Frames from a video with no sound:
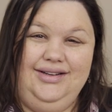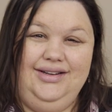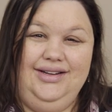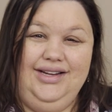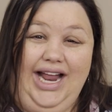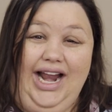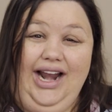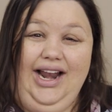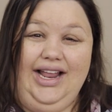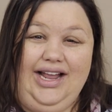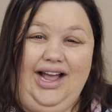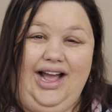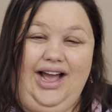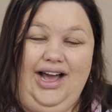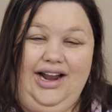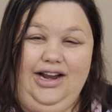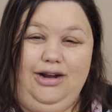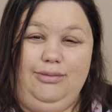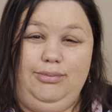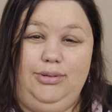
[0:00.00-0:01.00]
Kind of like a
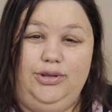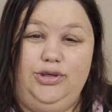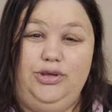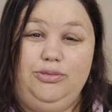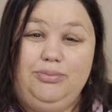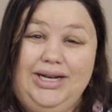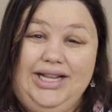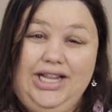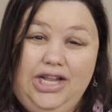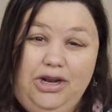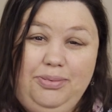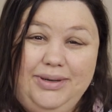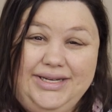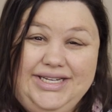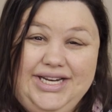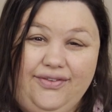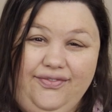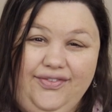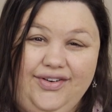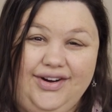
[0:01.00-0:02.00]
hot air balloon, but a little bit
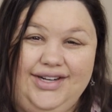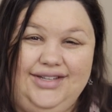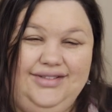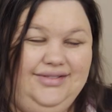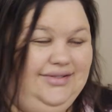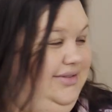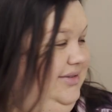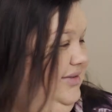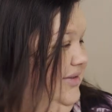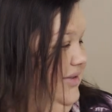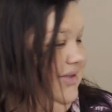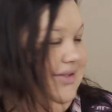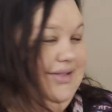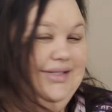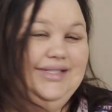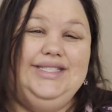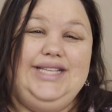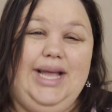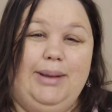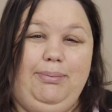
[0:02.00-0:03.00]
different.
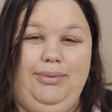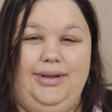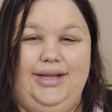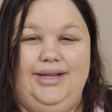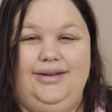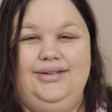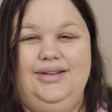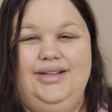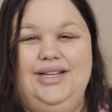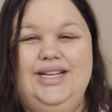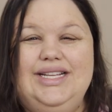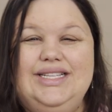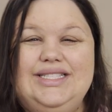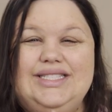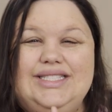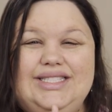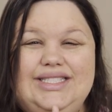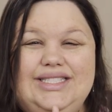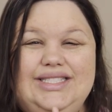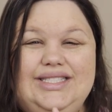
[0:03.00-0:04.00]
Zeppelin.
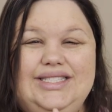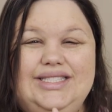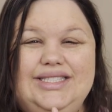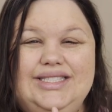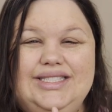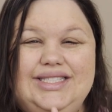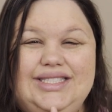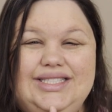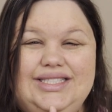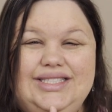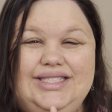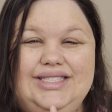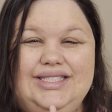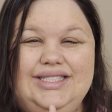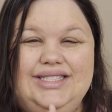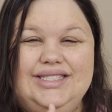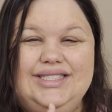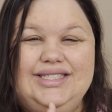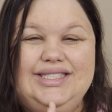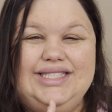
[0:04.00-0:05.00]

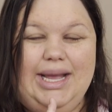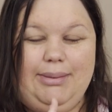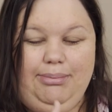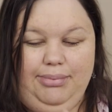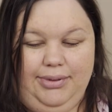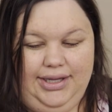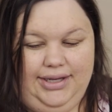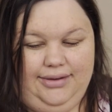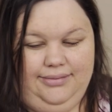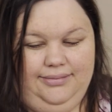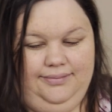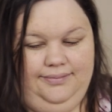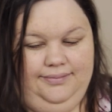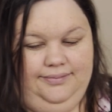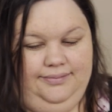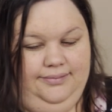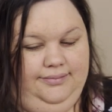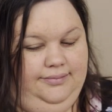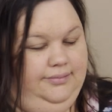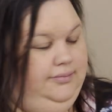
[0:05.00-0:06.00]
Zeppelin.
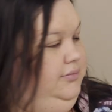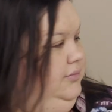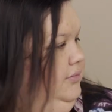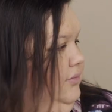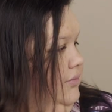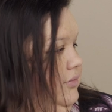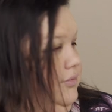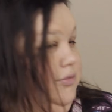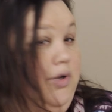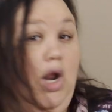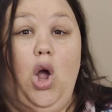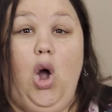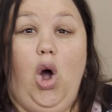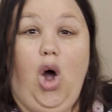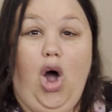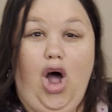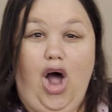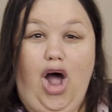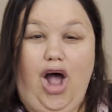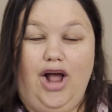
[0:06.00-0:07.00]

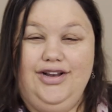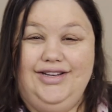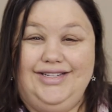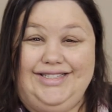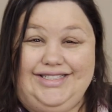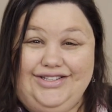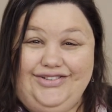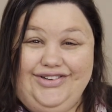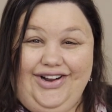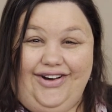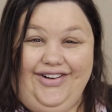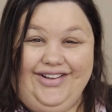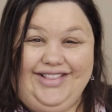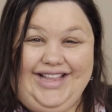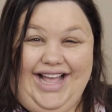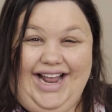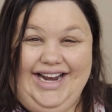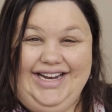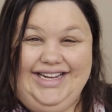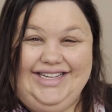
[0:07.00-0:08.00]
Oh, do you know what
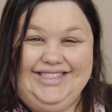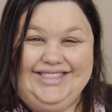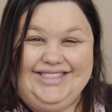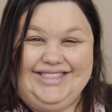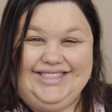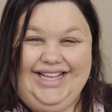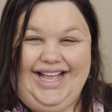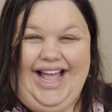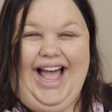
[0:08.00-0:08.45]
that is?